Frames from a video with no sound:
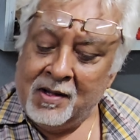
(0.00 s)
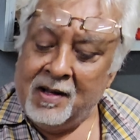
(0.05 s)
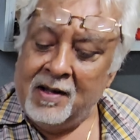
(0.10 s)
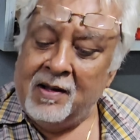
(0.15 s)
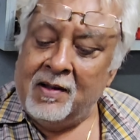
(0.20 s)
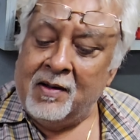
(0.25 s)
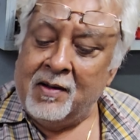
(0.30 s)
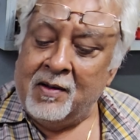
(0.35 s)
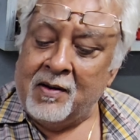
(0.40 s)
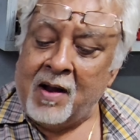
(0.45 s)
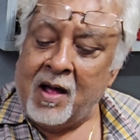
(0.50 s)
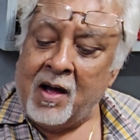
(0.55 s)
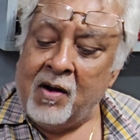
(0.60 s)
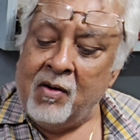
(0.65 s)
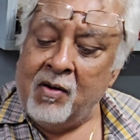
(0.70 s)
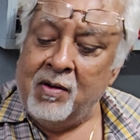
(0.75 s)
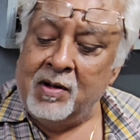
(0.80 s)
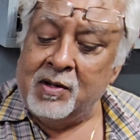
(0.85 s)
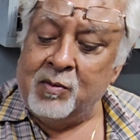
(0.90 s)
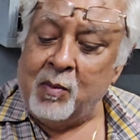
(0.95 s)
Yeah,
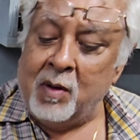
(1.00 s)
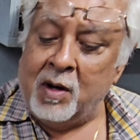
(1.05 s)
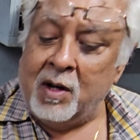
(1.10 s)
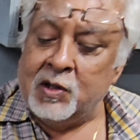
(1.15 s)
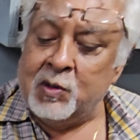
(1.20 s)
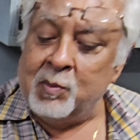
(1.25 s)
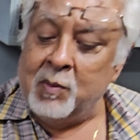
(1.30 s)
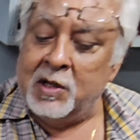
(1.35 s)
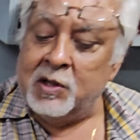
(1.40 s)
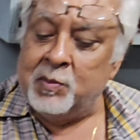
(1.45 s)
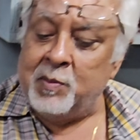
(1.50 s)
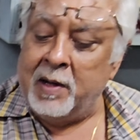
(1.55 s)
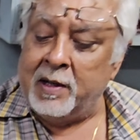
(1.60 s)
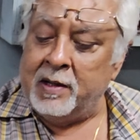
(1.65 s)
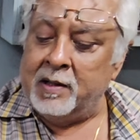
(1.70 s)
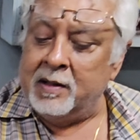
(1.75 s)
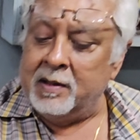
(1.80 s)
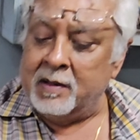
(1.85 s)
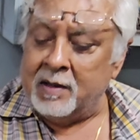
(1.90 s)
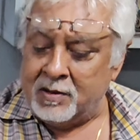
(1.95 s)
now it's much
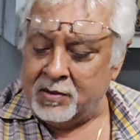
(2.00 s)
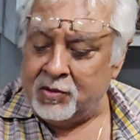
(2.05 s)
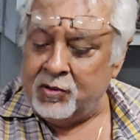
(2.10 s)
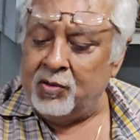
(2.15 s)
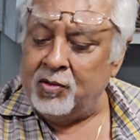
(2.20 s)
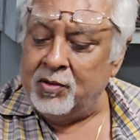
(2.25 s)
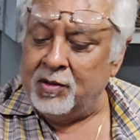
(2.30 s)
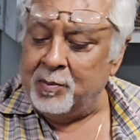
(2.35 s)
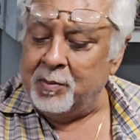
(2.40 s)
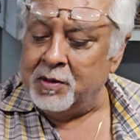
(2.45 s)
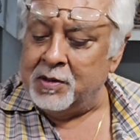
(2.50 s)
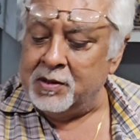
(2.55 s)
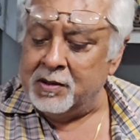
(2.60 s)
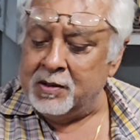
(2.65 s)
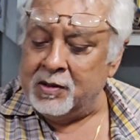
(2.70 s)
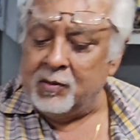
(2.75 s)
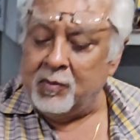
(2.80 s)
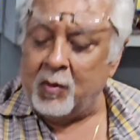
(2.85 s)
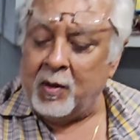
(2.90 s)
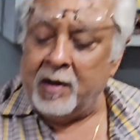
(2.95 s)
better. I'll show you the
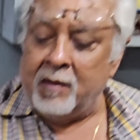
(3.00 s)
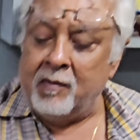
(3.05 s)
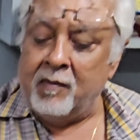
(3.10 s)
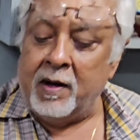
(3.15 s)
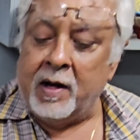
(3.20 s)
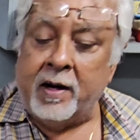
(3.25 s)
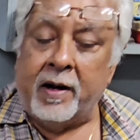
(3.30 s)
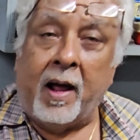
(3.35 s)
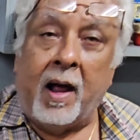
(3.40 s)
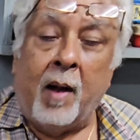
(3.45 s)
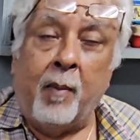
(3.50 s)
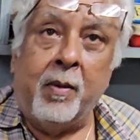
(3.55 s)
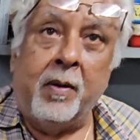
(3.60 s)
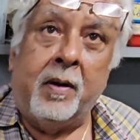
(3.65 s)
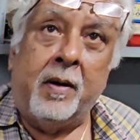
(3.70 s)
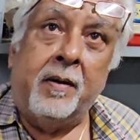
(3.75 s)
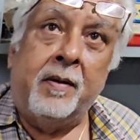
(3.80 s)
picture when it happened.